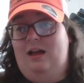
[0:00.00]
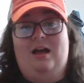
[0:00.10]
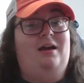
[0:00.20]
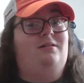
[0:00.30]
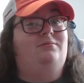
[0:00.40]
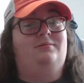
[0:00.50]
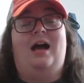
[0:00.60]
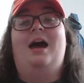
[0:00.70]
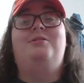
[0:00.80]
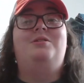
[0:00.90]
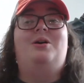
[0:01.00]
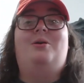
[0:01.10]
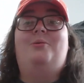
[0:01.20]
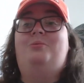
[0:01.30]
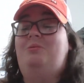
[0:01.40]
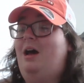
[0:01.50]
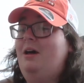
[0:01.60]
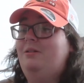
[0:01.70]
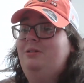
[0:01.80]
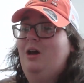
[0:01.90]
I don't know.
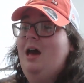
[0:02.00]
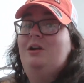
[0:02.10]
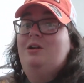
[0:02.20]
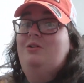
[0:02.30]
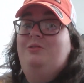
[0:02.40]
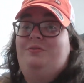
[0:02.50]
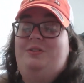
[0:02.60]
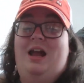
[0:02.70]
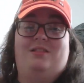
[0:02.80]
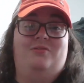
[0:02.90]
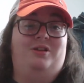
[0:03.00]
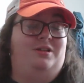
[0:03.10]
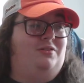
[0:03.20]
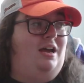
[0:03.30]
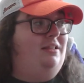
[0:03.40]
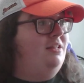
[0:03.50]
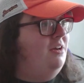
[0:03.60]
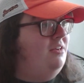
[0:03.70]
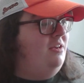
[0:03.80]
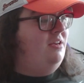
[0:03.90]
I don't know if Jacksonville just got
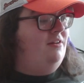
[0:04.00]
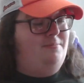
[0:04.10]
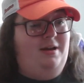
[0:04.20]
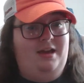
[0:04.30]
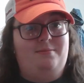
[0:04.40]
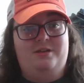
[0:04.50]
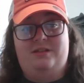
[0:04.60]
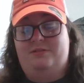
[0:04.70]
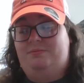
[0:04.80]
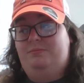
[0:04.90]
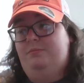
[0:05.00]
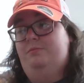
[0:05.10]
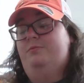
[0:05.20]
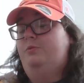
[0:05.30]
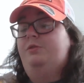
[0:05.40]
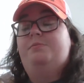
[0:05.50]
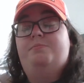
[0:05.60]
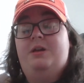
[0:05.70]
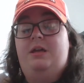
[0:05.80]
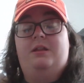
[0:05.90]
lucky, if Miami just was
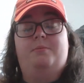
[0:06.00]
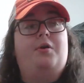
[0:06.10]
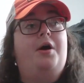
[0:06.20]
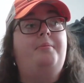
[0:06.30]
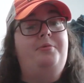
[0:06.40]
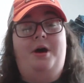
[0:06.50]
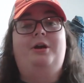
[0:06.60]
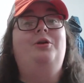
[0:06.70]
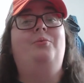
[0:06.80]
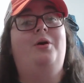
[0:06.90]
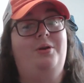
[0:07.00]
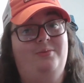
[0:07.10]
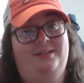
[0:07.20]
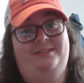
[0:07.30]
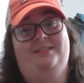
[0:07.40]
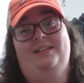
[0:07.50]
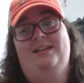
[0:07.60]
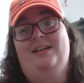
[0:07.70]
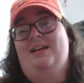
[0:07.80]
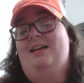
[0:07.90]
being a problem. I don't know what it was.
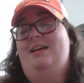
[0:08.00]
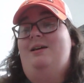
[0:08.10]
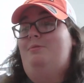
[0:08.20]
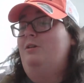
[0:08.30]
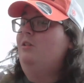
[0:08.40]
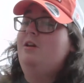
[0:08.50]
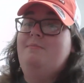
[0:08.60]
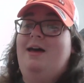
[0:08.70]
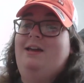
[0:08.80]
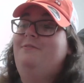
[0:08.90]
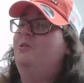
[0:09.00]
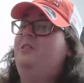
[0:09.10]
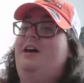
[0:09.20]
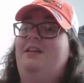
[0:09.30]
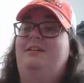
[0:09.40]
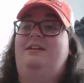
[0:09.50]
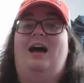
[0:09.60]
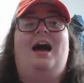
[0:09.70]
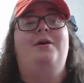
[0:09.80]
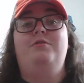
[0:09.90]
But looking back and forth at it,
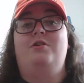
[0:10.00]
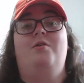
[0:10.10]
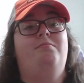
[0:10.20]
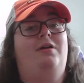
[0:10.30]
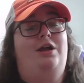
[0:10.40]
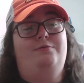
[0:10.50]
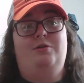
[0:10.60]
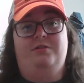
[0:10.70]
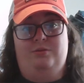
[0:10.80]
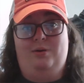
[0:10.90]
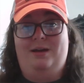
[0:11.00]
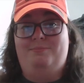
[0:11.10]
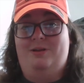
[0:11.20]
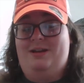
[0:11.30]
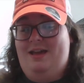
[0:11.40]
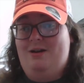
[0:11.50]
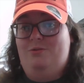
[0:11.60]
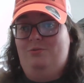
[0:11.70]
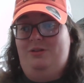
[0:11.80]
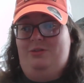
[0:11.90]
I was going Browns most of the way, but now
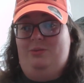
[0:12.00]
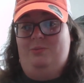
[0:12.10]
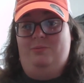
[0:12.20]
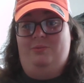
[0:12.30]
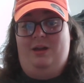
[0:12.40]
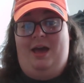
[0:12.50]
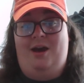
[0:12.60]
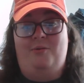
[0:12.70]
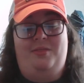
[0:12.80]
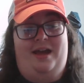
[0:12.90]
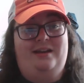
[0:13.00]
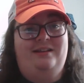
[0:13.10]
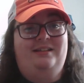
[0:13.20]
with how that